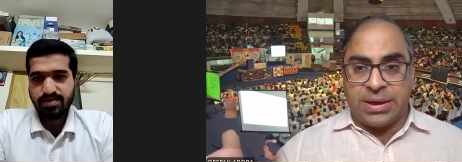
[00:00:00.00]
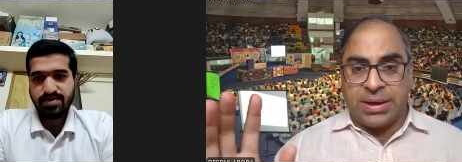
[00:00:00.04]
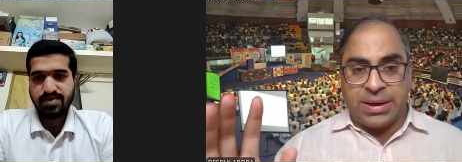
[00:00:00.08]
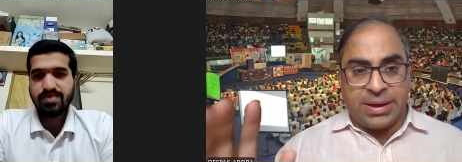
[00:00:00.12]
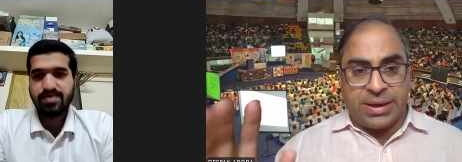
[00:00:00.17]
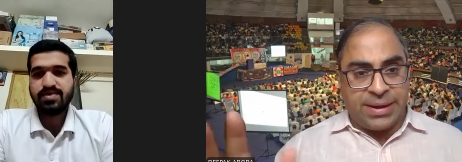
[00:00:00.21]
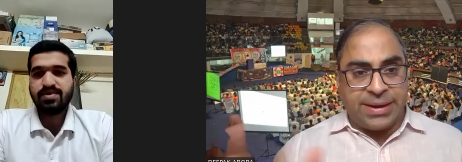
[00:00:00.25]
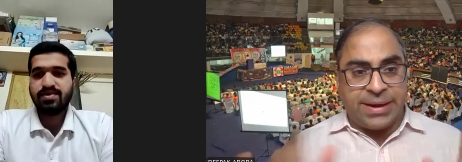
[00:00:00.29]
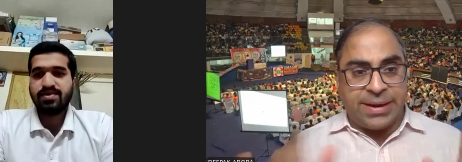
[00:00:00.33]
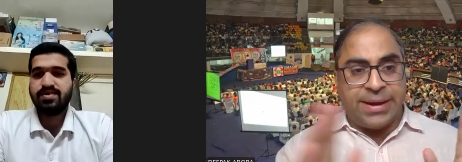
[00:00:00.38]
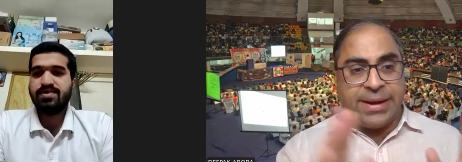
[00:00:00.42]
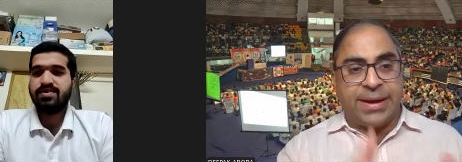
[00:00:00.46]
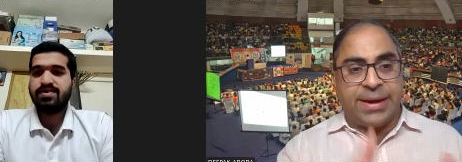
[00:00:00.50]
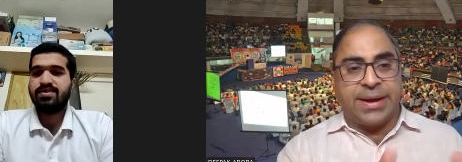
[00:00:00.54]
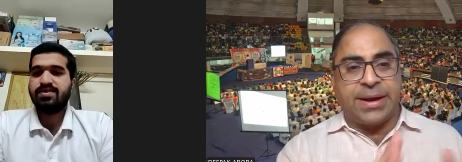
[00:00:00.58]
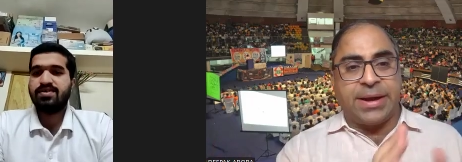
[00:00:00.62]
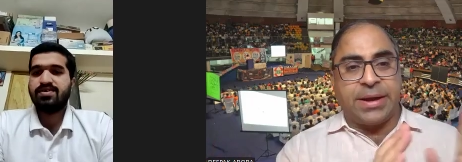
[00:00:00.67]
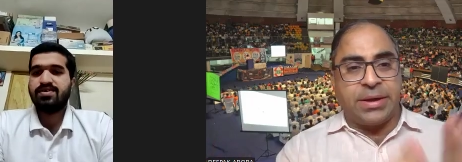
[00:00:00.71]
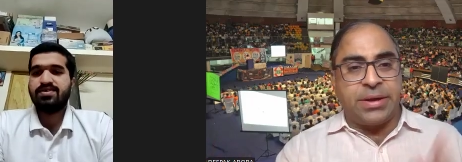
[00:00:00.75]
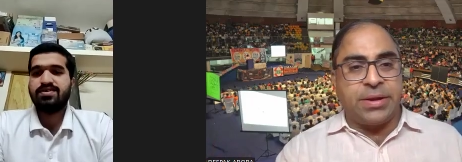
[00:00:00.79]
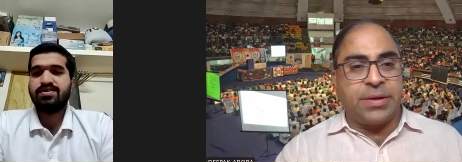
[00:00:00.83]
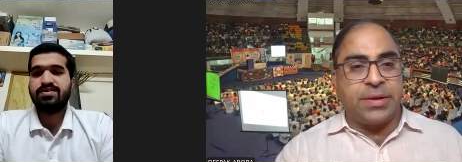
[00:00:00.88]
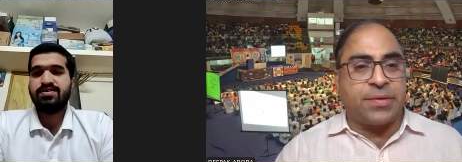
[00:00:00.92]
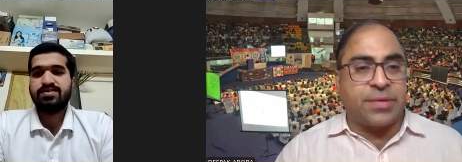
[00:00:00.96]
Speaker 1: and I
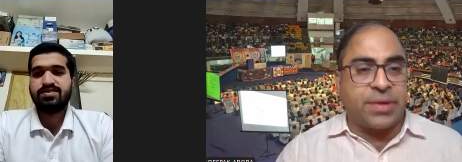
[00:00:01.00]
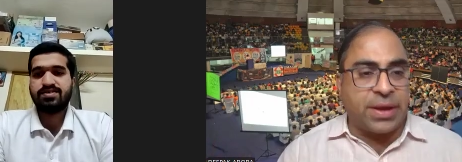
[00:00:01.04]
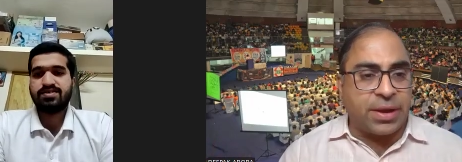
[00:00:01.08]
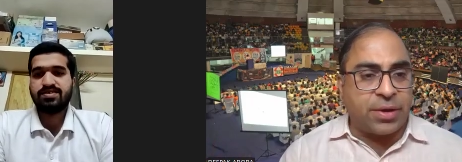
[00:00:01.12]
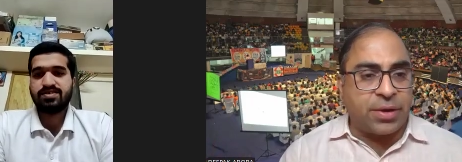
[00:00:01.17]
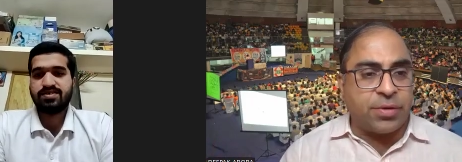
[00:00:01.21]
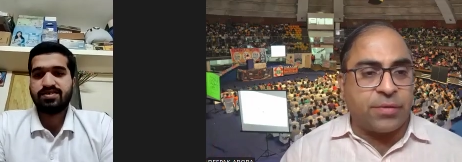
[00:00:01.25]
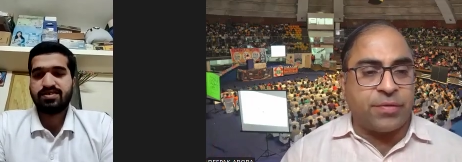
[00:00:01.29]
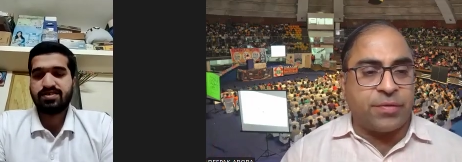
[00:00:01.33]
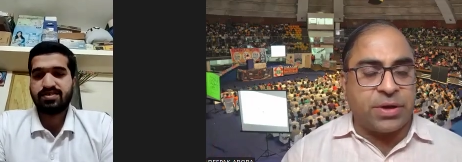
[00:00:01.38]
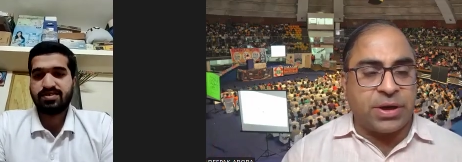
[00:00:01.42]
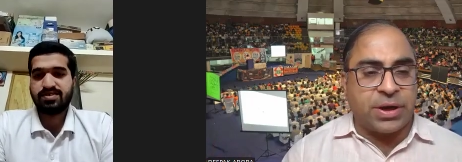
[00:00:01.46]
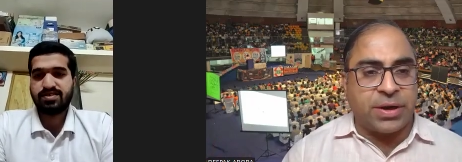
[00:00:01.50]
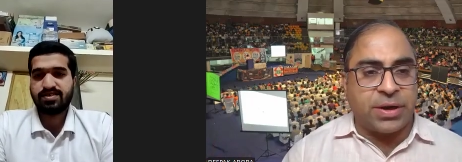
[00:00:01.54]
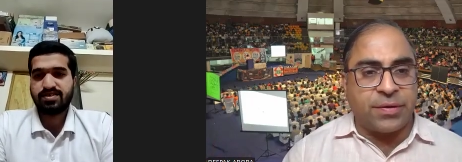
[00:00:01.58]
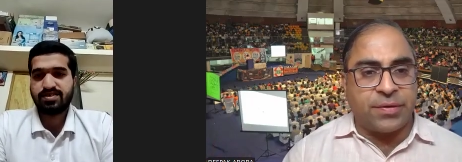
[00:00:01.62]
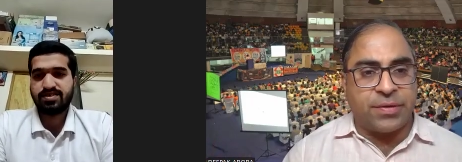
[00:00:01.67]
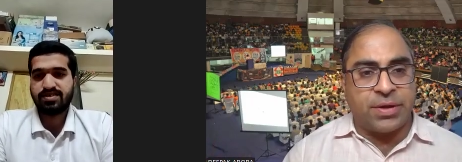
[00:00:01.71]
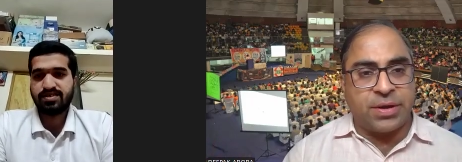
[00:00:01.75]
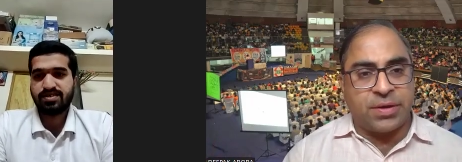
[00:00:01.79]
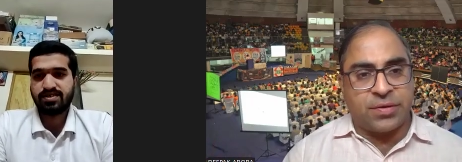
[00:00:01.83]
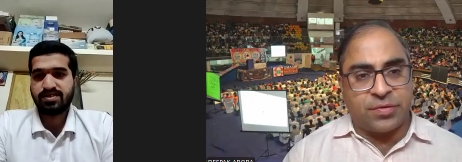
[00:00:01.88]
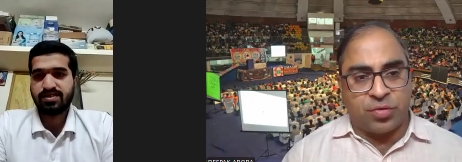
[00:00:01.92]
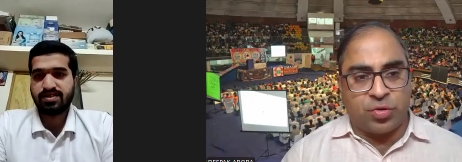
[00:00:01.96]
dedicate this rank of
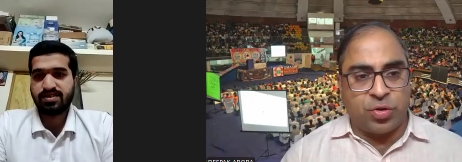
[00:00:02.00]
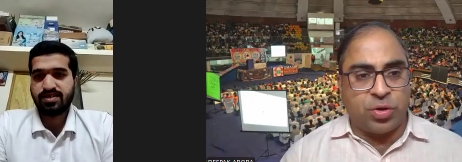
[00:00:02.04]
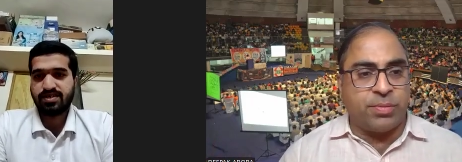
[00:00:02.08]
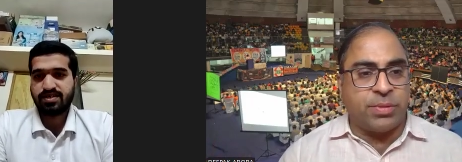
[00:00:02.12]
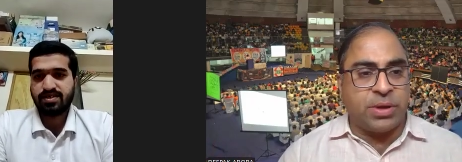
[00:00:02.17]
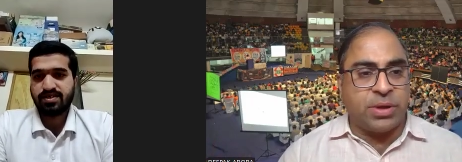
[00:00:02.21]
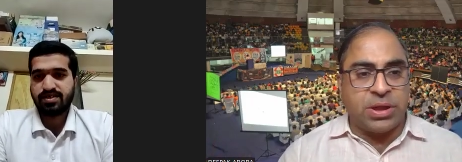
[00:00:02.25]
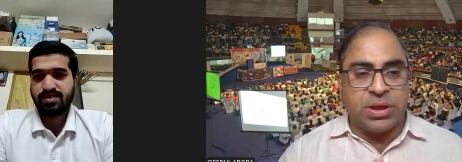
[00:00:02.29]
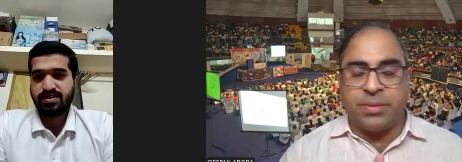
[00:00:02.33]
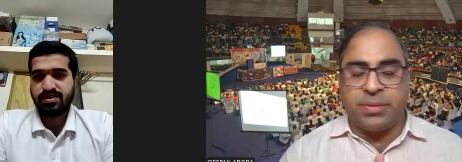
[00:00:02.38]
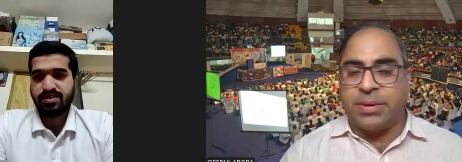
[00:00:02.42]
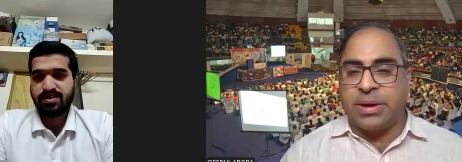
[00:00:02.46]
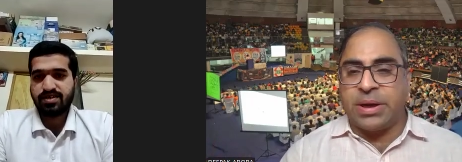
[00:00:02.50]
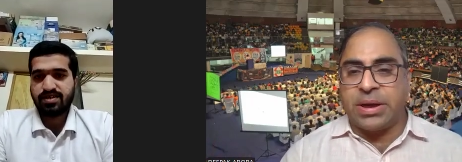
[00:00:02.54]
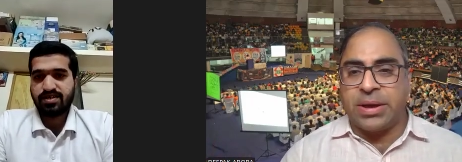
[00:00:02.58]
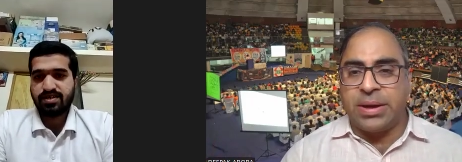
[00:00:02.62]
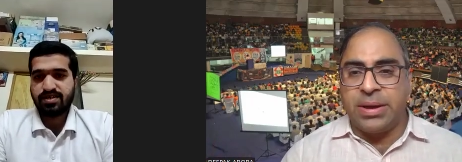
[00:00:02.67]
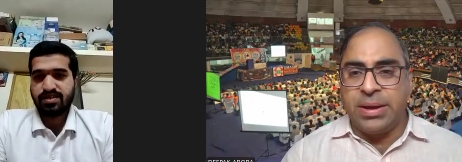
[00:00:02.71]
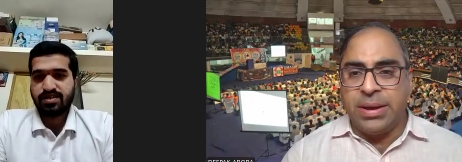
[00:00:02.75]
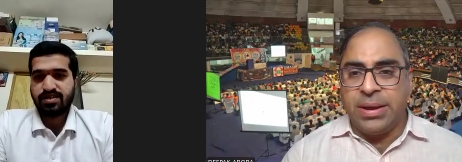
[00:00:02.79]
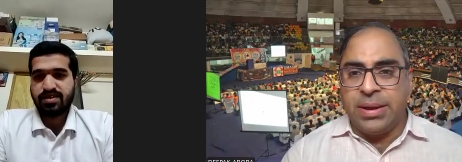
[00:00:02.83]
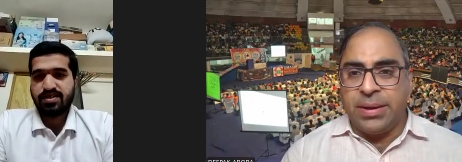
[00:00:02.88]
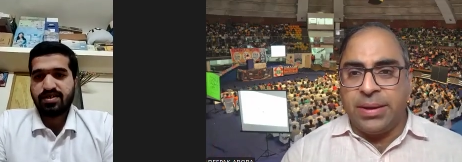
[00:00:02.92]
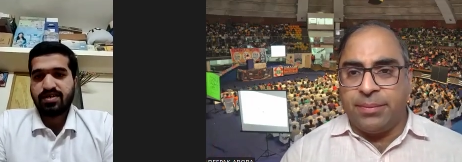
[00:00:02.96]
36 to your mother, beta.
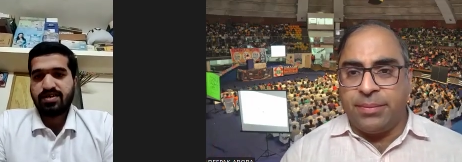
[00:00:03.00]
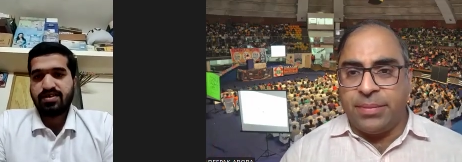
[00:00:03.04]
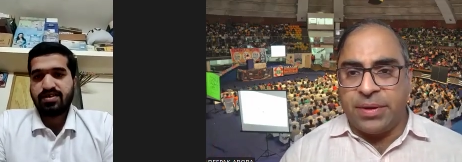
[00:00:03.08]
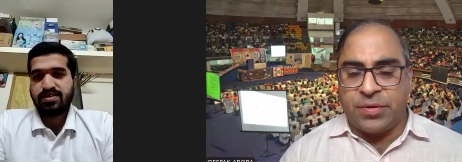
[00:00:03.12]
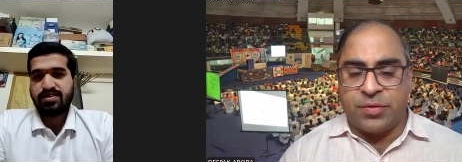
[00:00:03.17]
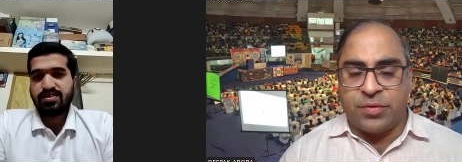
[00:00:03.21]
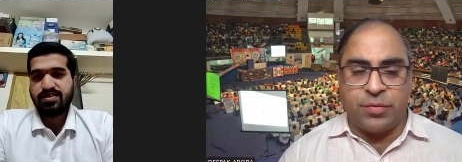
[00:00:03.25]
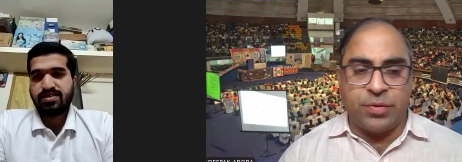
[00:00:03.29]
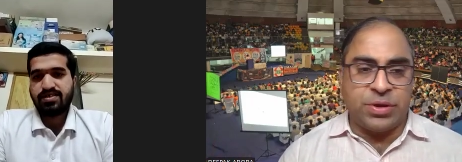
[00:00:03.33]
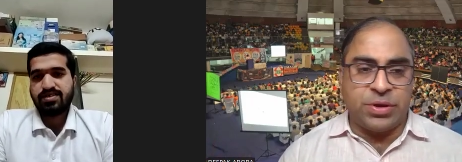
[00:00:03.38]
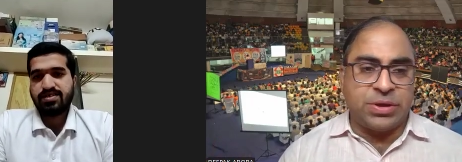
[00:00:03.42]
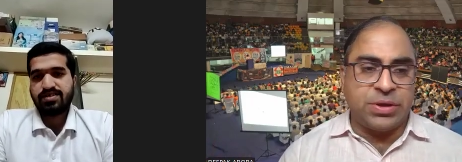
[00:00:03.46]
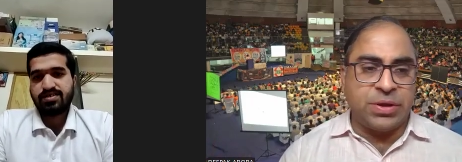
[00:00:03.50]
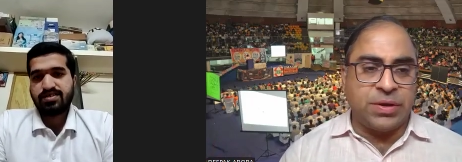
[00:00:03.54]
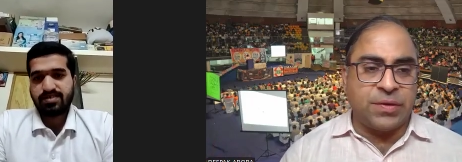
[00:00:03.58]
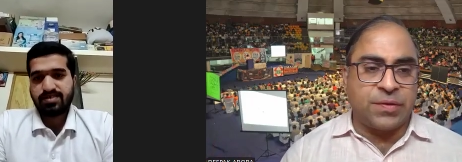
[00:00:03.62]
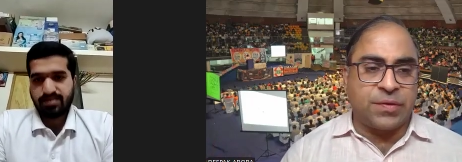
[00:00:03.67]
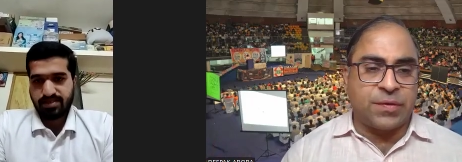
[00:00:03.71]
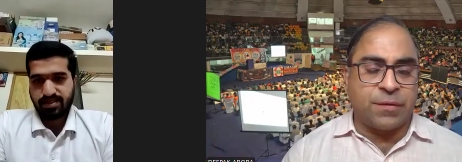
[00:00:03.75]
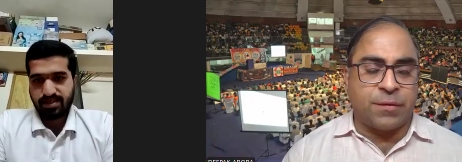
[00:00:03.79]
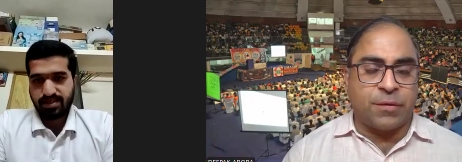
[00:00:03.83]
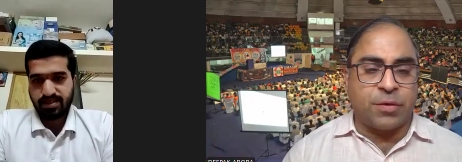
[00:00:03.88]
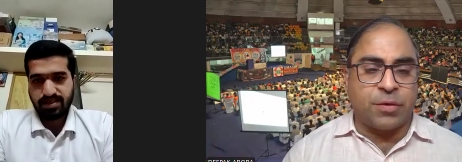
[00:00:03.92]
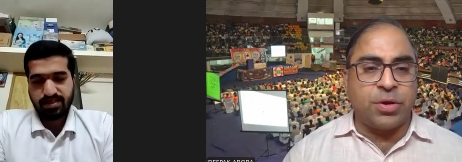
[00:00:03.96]
Best
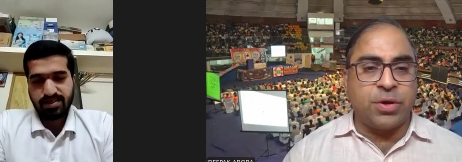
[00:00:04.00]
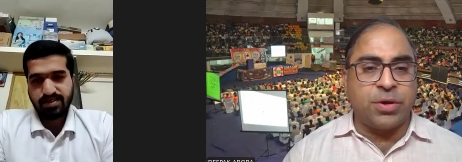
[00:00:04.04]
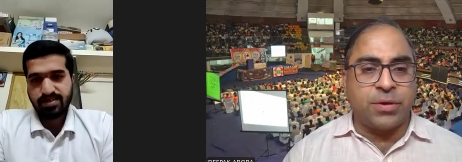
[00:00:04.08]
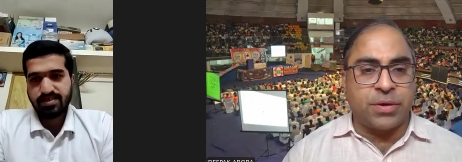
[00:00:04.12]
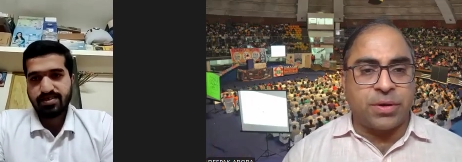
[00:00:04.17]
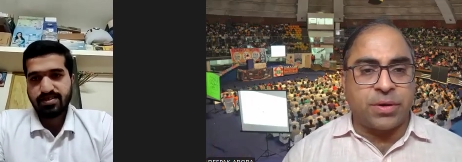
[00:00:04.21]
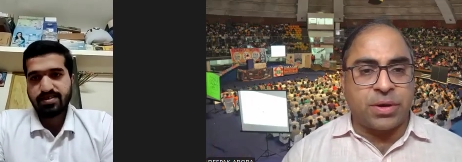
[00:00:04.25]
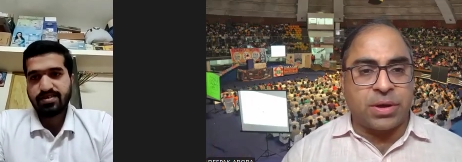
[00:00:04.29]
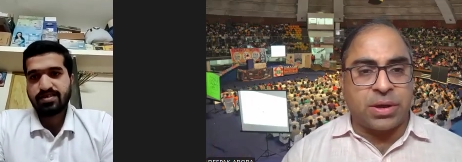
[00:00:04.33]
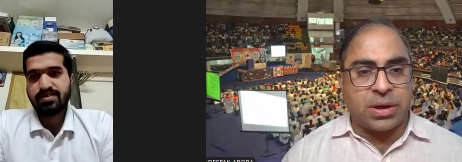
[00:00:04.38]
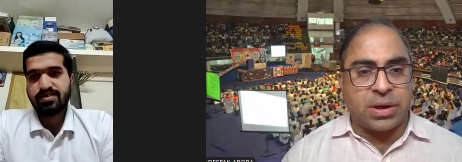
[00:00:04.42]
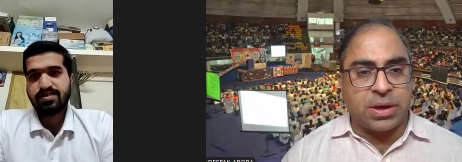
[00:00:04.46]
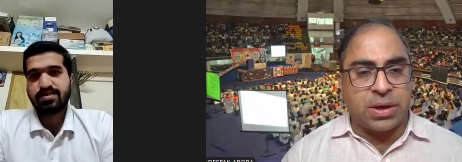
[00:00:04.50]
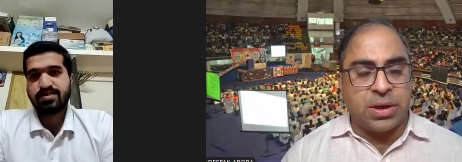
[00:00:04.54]
wishes for your